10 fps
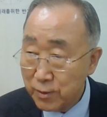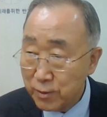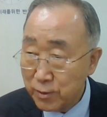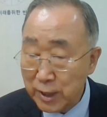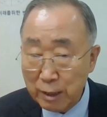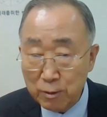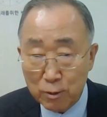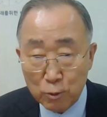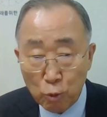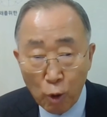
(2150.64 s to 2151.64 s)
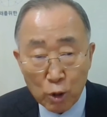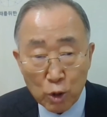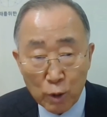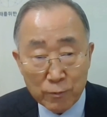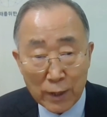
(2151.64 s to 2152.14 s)
the
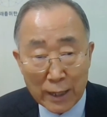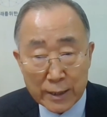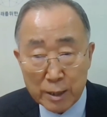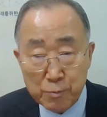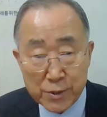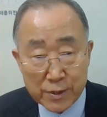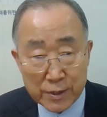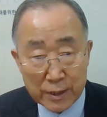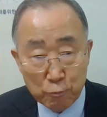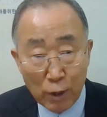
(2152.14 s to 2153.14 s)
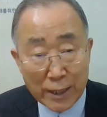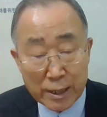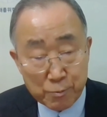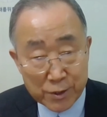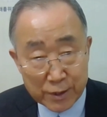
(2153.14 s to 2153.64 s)
role of
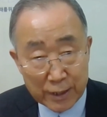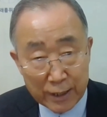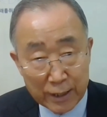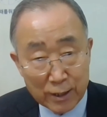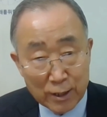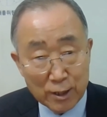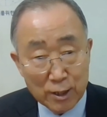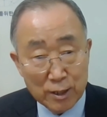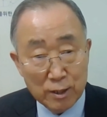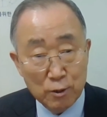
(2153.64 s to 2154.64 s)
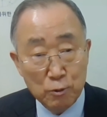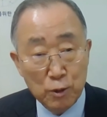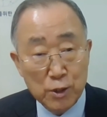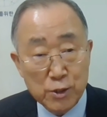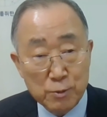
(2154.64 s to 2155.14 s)
YMCA
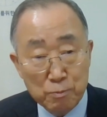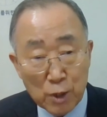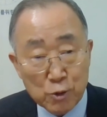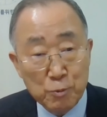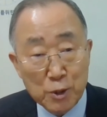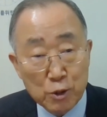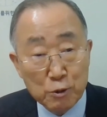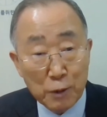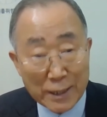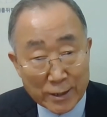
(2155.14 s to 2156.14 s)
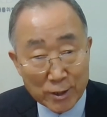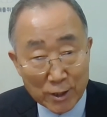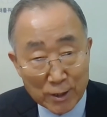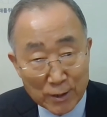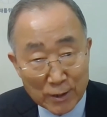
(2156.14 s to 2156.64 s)
was much, much
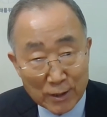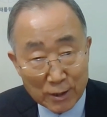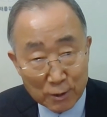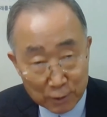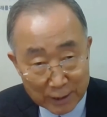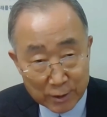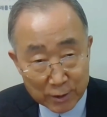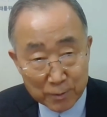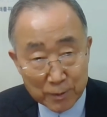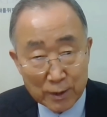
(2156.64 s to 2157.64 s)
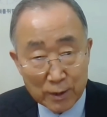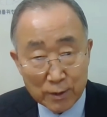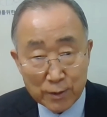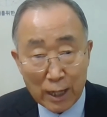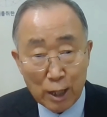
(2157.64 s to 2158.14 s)
greater.
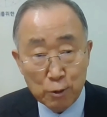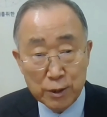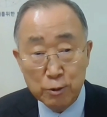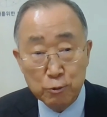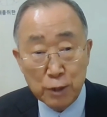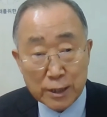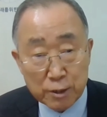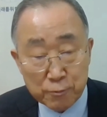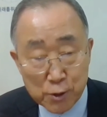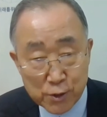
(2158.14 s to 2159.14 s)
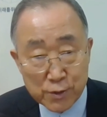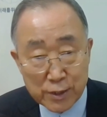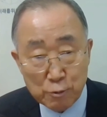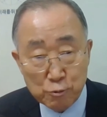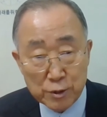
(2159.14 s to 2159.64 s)
Now in 21st
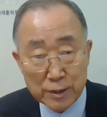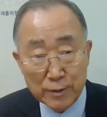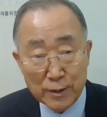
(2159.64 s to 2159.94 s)
century,